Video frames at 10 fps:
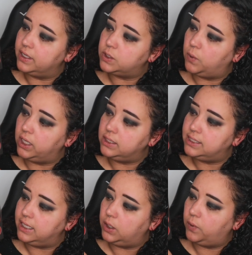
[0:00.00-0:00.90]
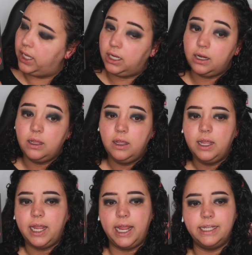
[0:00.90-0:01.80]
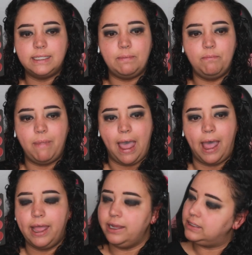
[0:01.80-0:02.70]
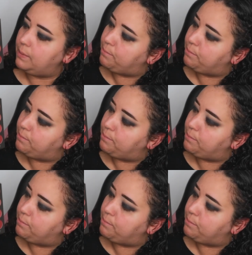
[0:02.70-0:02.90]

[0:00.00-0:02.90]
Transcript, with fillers: this one, Sequin. It's matte,